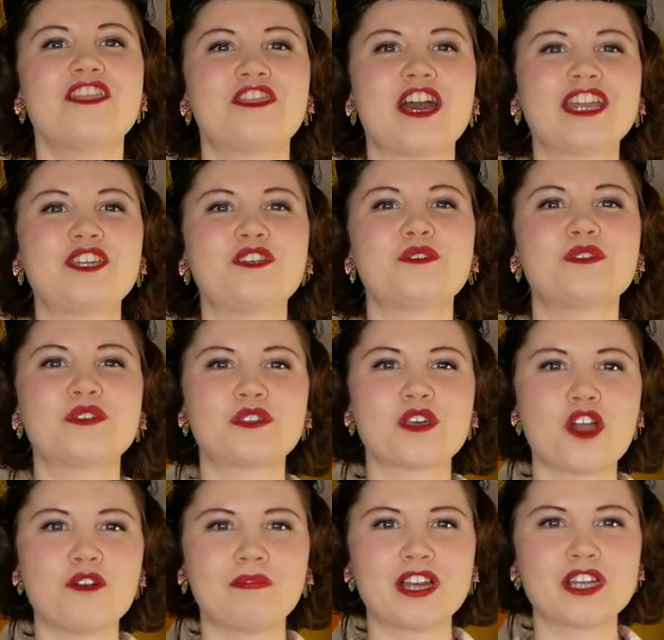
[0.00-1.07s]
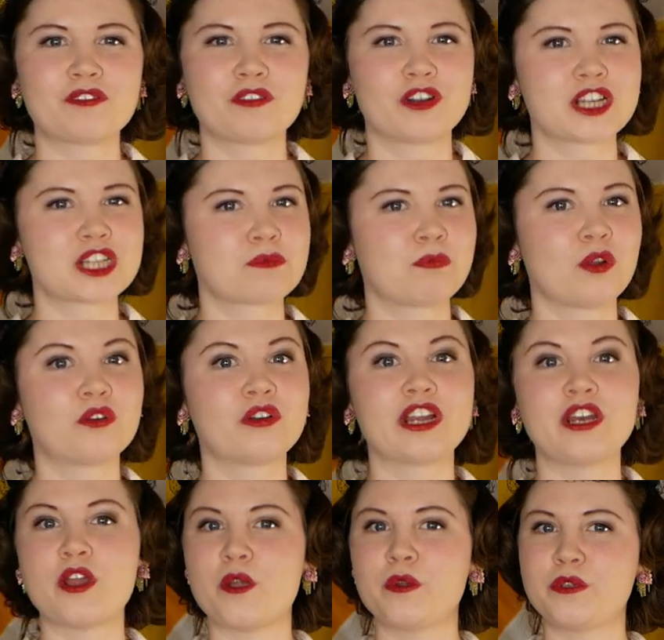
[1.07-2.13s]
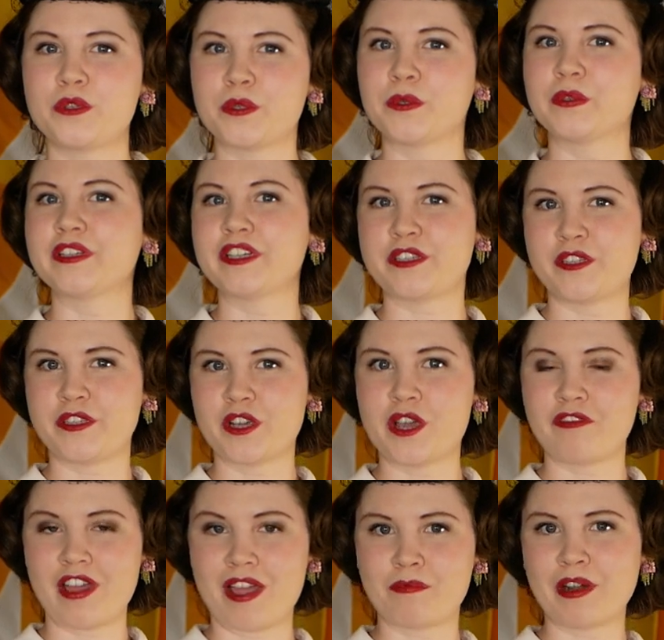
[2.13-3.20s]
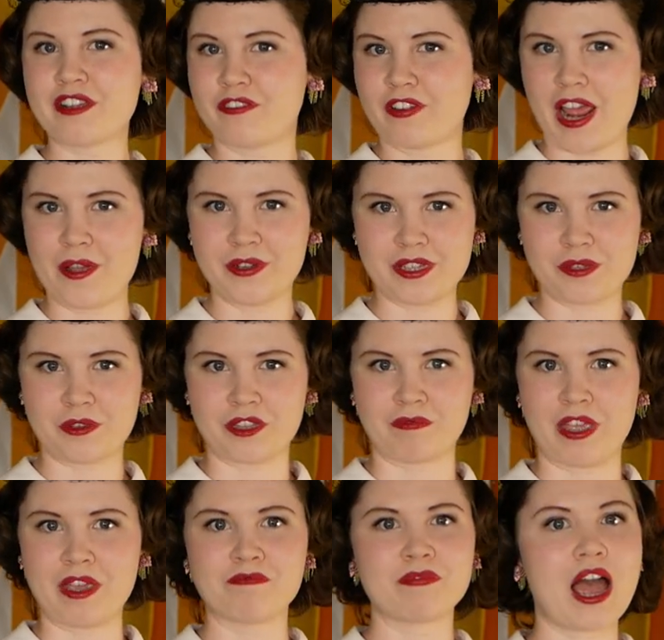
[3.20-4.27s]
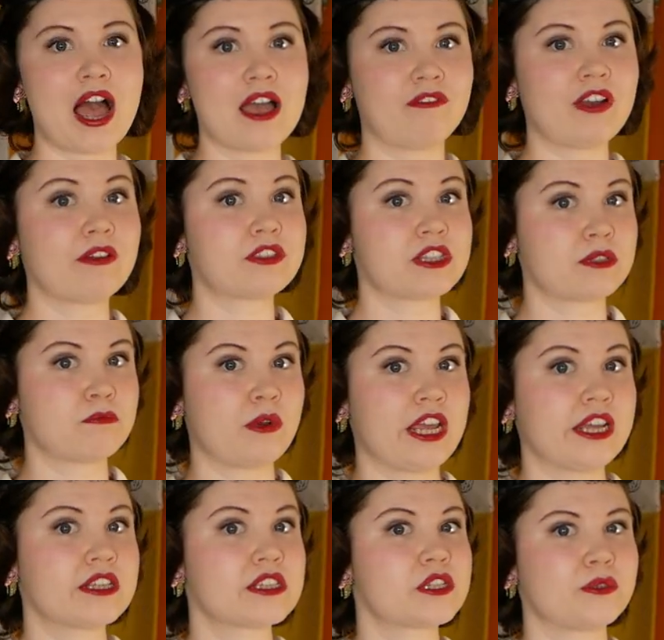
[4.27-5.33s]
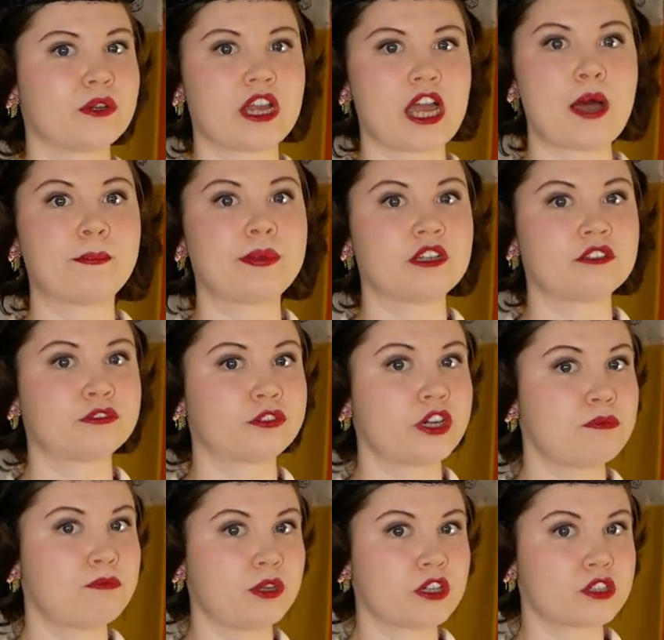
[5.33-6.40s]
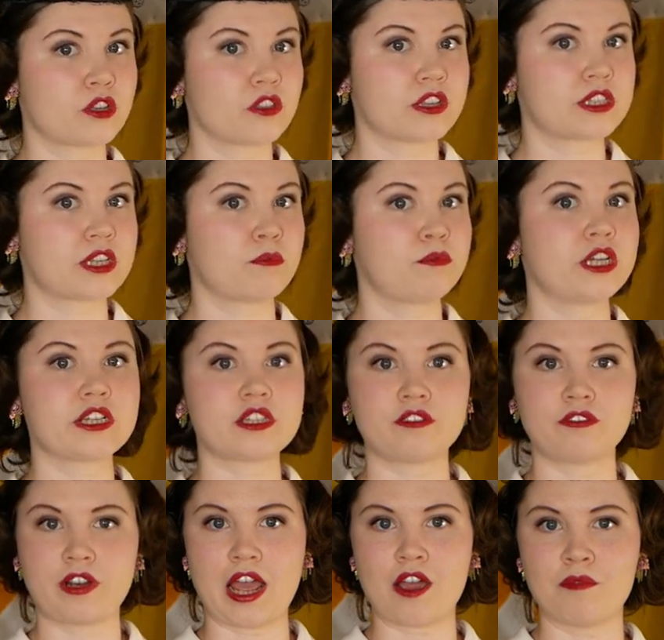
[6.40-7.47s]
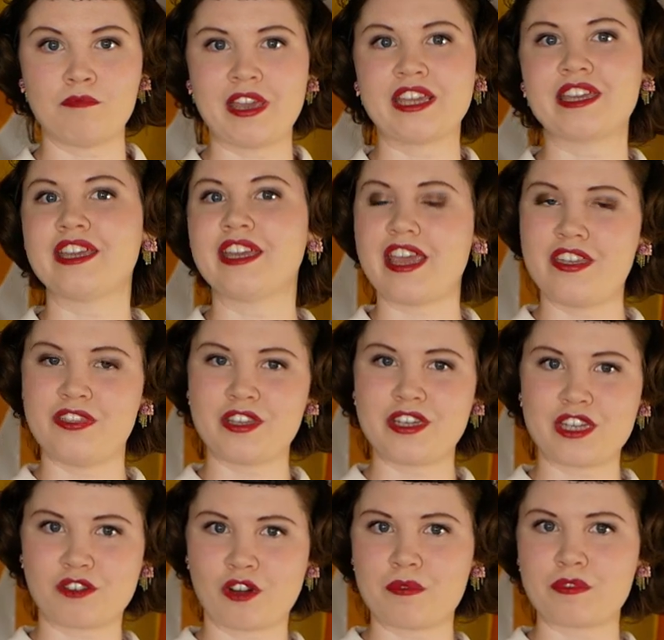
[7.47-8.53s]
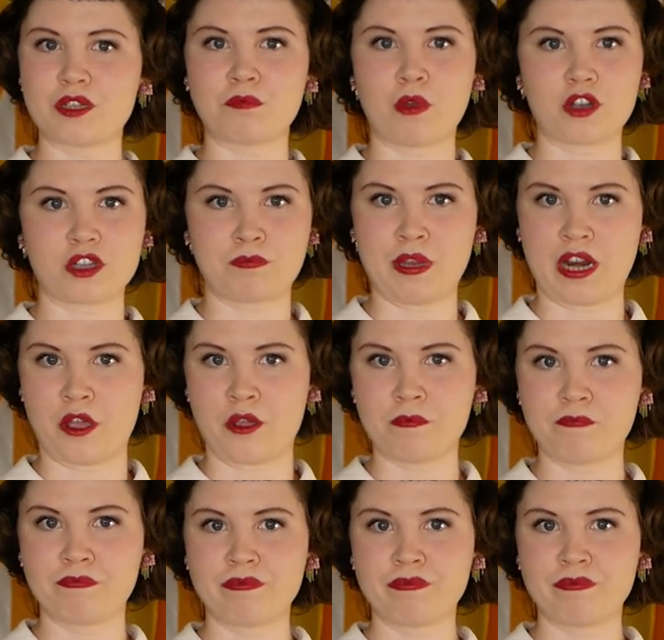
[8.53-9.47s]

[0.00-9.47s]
Thank you so much for exploring No Tool Couture Fabric Flowers with me. I've left some links to a couple of free books on the subject of flower making in the description box below.